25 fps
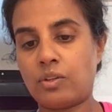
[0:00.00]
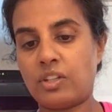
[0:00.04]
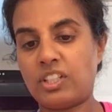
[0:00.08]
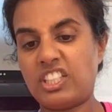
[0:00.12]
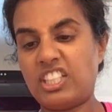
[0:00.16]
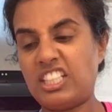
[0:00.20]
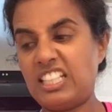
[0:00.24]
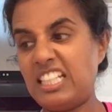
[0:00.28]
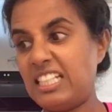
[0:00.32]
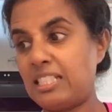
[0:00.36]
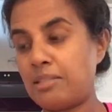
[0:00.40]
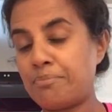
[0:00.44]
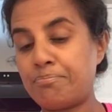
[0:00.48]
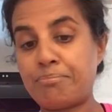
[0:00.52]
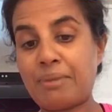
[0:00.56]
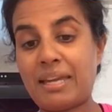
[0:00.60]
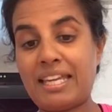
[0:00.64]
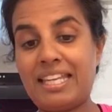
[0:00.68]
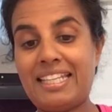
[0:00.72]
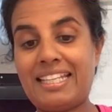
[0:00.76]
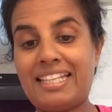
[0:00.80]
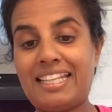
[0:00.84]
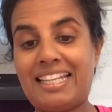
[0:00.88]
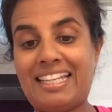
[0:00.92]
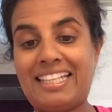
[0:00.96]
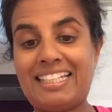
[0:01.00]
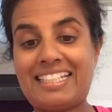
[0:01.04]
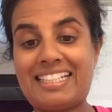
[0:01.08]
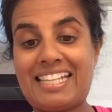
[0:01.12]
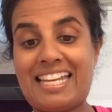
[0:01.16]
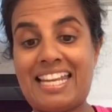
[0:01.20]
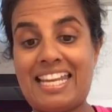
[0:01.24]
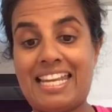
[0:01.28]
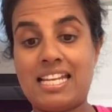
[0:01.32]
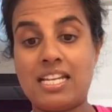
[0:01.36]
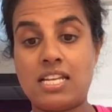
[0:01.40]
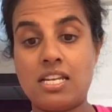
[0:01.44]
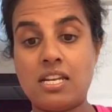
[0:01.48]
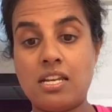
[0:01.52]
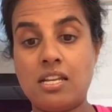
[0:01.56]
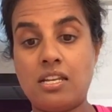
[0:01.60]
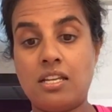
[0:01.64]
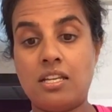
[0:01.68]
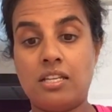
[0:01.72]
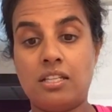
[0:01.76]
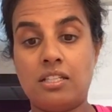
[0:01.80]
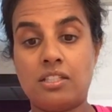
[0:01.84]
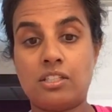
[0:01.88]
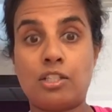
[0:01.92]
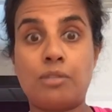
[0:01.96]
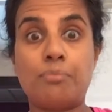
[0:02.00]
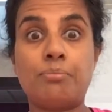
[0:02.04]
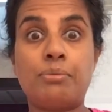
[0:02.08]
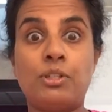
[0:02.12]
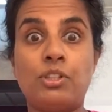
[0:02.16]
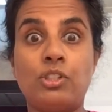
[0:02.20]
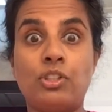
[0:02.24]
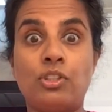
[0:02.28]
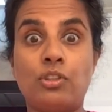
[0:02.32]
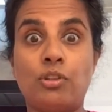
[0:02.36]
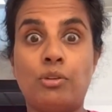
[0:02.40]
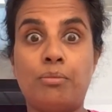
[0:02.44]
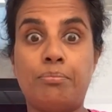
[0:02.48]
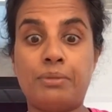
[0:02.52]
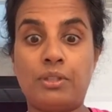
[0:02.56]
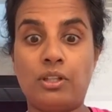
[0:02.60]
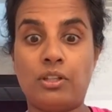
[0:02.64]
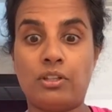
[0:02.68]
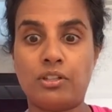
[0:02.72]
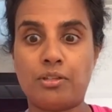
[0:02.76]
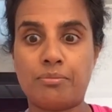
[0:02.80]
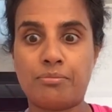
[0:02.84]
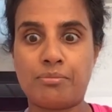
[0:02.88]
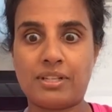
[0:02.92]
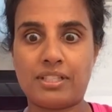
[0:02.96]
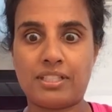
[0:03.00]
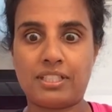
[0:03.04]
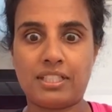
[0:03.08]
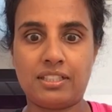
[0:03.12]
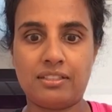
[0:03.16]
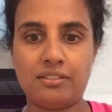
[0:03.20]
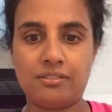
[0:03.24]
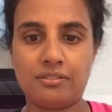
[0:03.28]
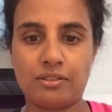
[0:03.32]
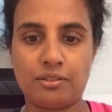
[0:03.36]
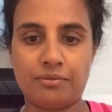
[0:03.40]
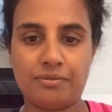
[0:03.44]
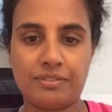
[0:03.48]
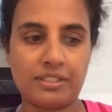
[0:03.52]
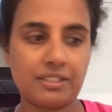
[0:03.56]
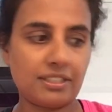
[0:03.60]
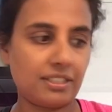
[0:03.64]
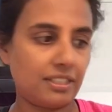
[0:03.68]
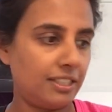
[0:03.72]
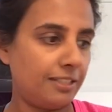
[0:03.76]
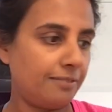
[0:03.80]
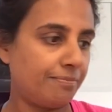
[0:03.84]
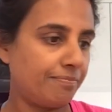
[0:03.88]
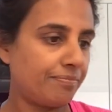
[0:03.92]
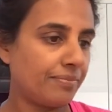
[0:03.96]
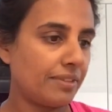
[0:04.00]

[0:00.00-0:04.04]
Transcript: you need a baking tin to put your banana bread in, obviously.